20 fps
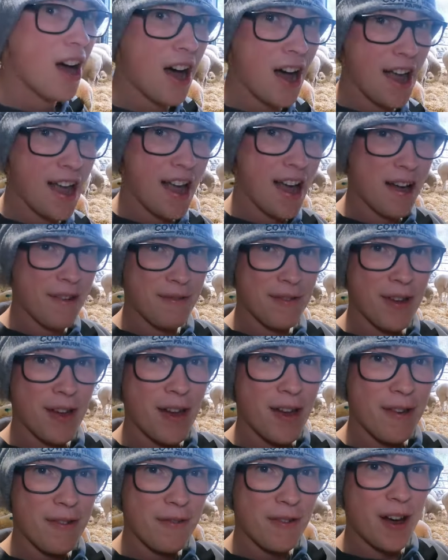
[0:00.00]
I have
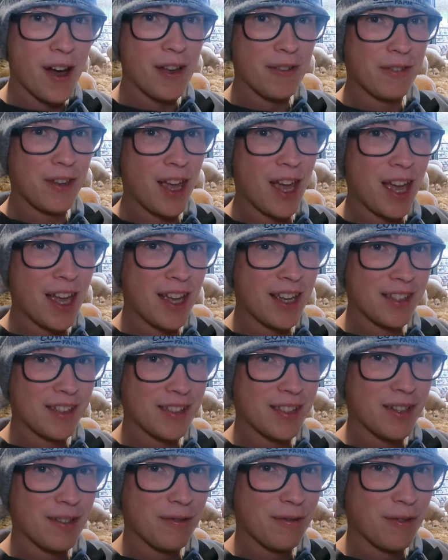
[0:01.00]
five
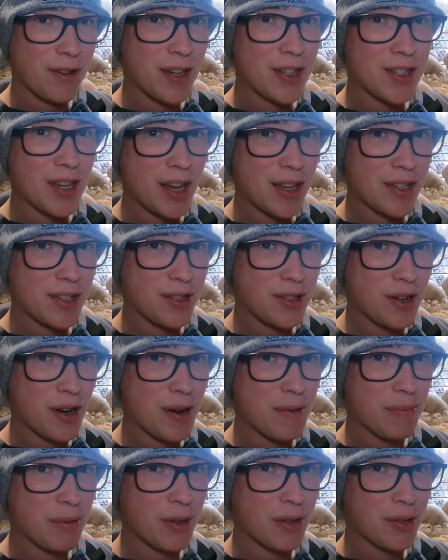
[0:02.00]
Cades, three sets of
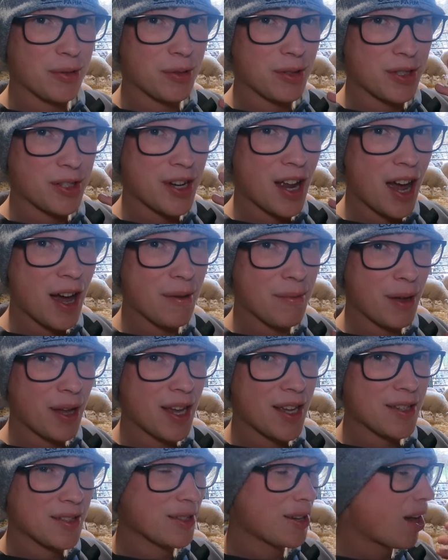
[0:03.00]
triplets, which now
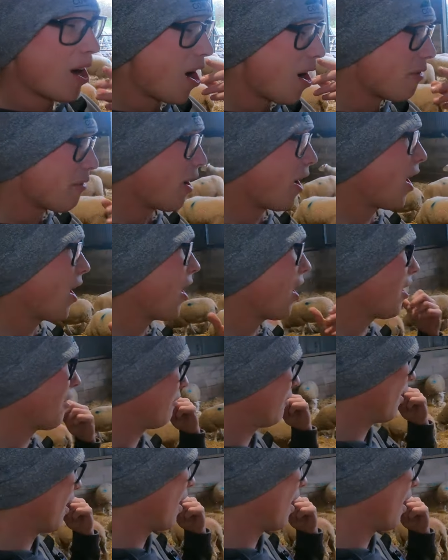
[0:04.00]
means over half